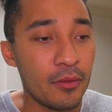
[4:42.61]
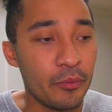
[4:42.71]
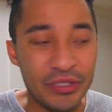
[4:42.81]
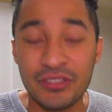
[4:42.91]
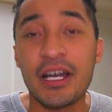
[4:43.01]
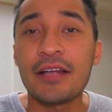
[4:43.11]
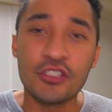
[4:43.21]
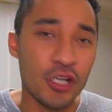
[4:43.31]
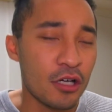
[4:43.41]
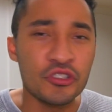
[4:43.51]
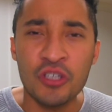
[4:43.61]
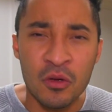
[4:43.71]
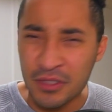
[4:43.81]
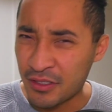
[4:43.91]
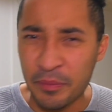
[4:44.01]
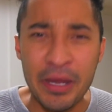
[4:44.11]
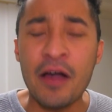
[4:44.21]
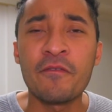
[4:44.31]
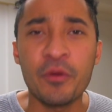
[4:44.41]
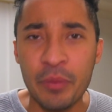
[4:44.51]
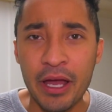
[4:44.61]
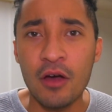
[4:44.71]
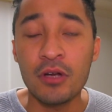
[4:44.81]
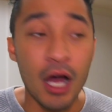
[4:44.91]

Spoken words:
besides Jon Jones is the pound for pound,